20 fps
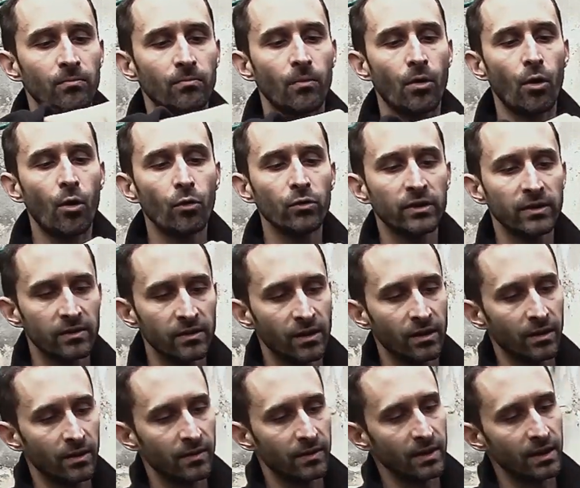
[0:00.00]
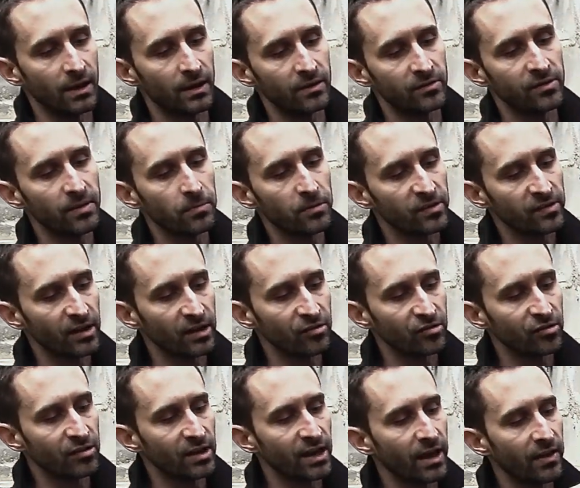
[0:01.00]
holding the zipper
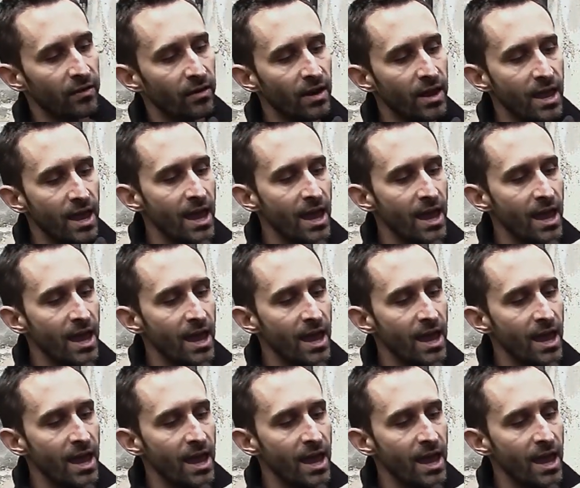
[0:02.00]
section together,